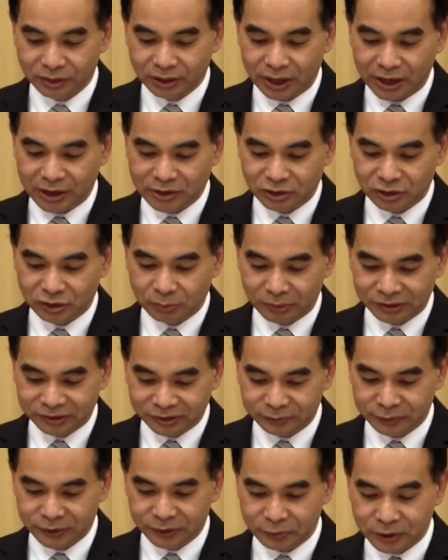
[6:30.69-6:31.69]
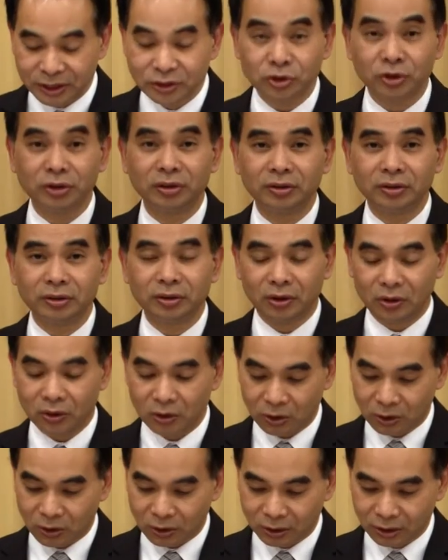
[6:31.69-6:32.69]
Asia-Pacific Region,
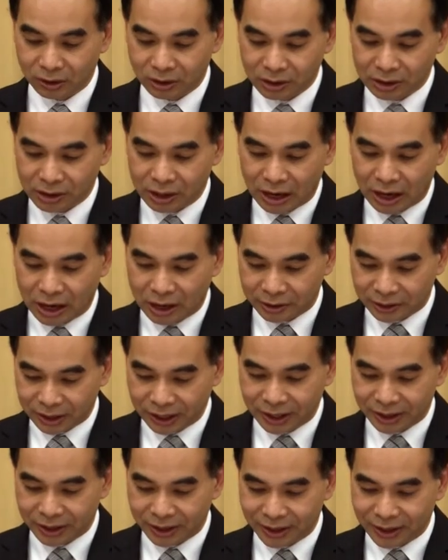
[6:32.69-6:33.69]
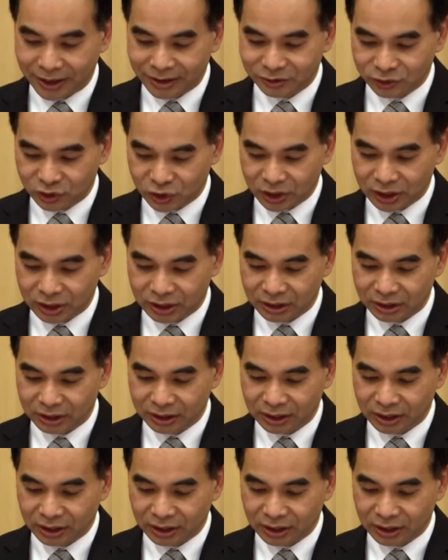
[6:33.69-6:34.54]
or RASG-APAC,